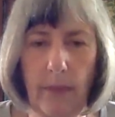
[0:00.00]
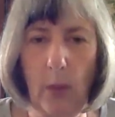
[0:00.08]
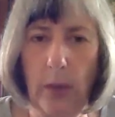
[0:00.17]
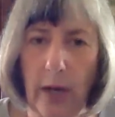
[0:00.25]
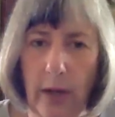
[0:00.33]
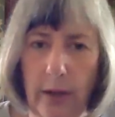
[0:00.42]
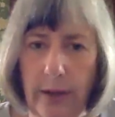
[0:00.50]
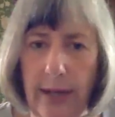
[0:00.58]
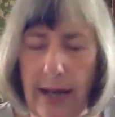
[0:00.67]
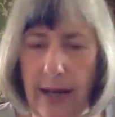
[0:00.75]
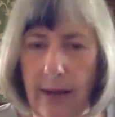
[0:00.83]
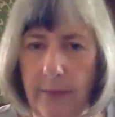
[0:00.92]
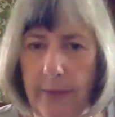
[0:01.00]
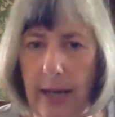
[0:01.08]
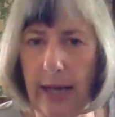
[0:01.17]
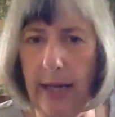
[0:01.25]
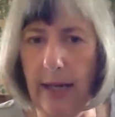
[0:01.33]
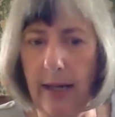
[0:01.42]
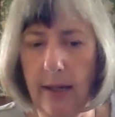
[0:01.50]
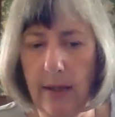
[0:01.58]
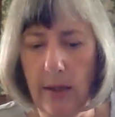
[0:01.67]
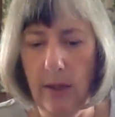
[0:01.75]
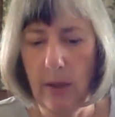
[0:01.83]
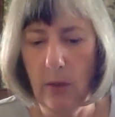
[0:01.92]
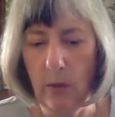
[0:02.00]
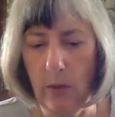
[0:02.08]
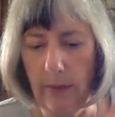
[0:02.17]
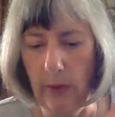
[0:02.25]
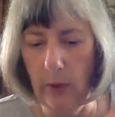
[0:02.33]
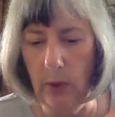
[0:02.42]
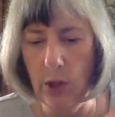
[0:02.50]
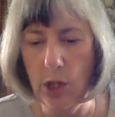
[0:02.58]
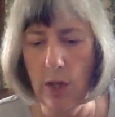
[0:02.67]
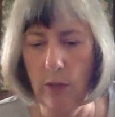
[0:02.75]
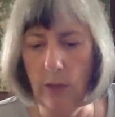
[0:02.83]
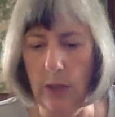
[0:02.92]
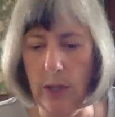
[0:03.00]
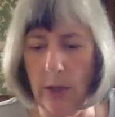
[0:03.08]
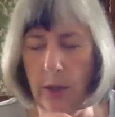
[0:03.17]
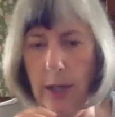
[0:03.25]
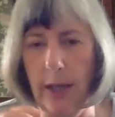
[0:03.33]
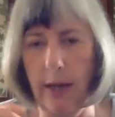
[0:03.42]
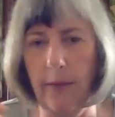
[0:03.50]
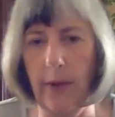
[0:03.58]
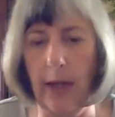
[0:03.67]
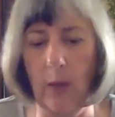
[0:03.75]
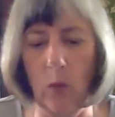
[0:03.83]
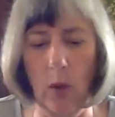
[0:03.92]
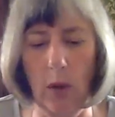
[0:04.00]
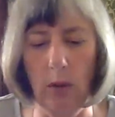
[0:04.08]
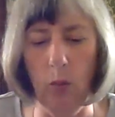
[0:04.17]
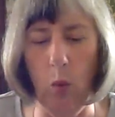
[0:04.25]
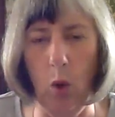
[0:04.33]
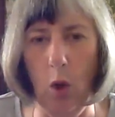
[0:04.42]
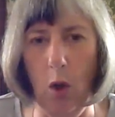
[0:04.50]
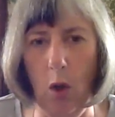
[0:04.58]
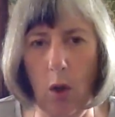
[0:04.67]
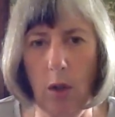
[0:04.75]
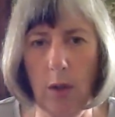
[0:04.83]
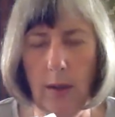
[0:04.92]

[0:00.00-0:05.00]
We don't have a revolution, we don't have a world war,